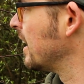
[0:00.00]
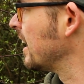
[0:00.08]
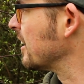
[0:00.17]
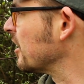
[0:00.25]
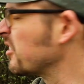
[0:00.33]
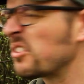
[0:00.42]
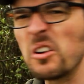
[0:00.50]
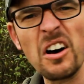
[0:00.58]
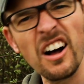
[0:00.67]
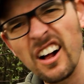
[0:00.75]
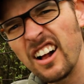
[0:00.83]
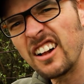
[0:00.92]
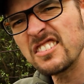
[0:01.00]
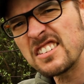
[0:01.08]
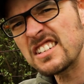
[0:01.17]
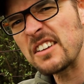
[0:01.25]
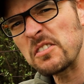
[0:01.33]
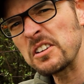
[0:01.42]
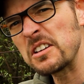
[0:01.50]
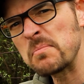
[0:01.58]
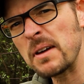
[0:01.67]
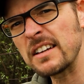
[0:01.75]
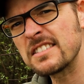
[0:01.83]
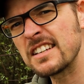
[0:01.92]
And I thought I'll just have a look
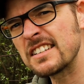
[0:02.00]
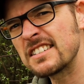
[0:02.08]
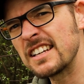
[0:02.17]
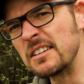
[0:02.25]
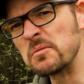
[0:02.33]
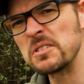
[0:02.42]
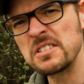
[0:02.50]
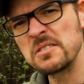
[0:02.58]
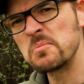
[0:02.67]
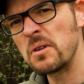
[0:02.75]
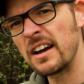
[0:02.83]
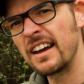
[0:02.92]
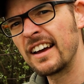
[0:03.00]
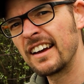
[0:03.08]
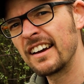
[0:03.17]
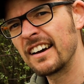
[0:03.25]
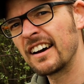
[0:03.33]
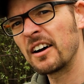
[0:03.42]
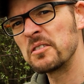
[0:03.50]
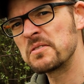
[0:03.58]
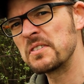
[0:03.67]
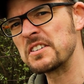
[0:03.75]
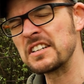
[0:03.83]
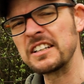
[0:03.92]
at Peg 16, which is where I
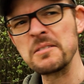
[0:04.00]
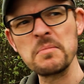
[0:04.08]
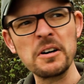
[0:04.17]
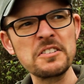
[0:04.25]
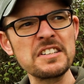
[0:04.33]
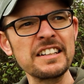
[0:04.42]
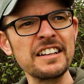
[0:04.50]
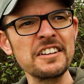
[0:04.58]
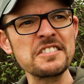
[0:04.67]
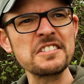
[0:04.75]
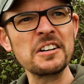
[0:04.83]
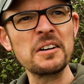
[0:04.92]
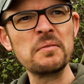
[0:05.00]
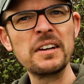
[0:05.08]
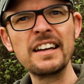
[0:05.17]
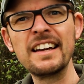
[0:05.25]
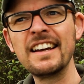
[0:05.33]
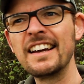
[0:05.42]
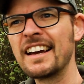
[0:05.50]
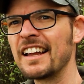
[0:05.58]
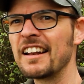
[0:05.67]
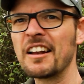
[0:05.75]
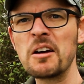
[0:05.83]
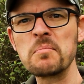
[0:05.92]
was fishing in the margin last time,
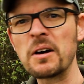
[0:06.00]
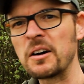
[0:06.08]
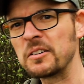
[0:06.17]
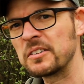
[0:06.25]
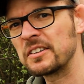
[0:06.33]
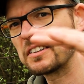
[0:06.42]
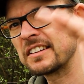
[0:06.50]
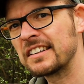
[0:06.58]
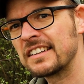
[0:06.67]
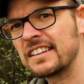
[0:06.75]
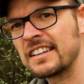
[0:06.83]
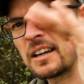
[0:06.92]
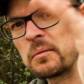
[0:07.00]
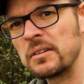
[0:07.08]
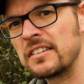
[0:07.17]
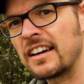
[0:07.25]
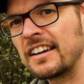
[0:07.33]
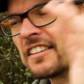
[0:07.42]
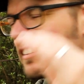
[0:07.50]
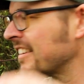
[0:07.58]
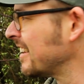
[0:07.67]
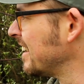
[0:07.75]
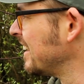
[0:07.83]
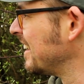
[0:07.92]
and lo and behold, a couple of tails.
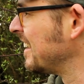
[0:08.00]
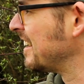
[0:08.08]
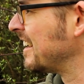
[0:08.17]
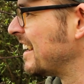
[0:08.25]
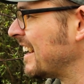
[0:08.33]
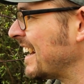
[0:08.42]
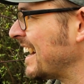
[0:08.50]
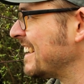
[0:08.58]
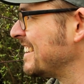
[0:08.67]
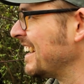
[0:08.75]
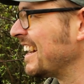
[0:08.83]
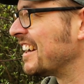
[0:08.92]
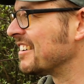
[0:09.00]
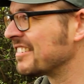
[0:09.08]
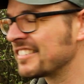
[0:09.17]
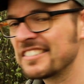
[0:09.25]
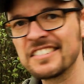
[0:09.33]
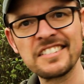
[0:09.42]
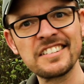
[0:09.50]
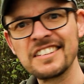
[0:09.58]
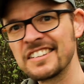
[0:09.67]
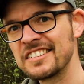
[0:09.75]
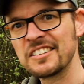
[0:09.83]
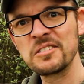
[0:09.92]
And yeah,
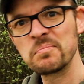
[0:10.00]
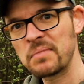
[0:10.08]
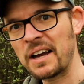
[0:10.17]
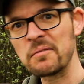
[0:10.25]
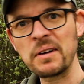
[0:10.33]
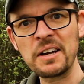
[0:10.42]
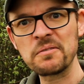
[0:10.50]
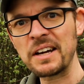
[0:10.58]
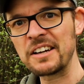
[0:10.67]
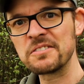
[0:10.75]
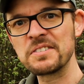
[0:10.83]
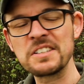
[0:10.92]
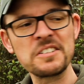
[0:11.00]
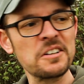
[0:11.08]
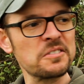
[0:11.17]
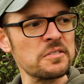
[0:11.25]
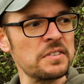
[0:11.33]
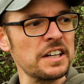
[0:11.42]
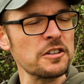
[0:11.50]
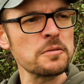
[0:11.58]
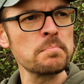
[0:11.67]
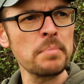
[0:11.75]
just bang, bang, bang, fish after fish.